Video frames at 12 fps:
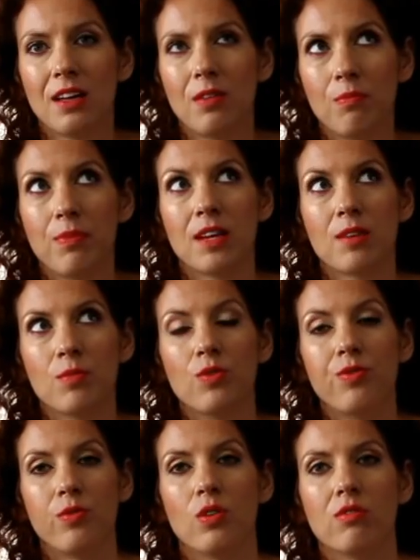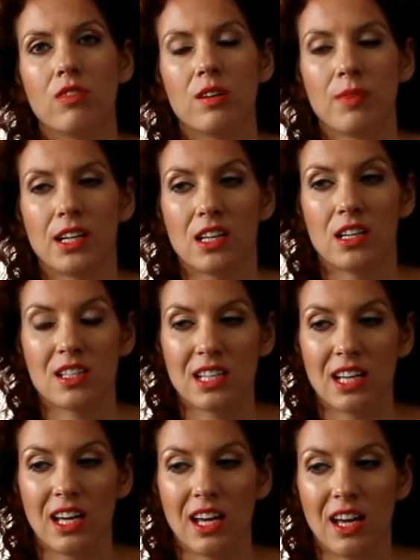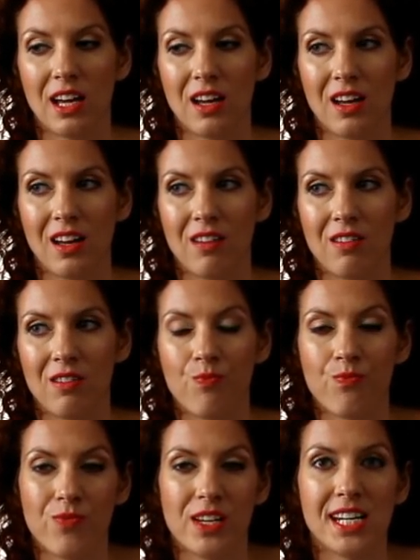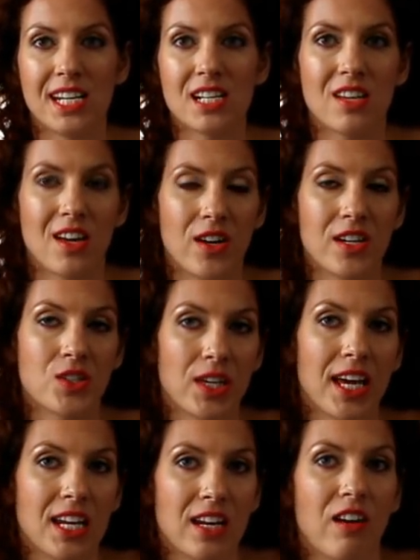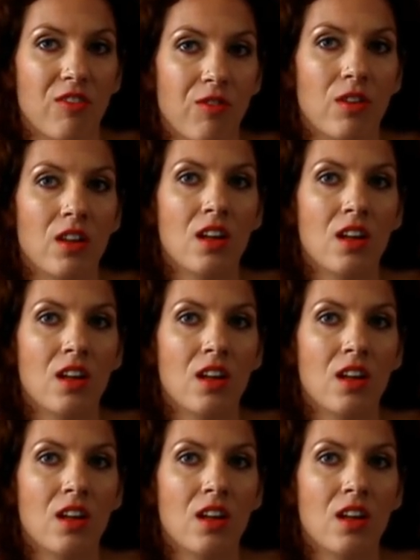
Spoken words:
big move forward, because we needed her to get enough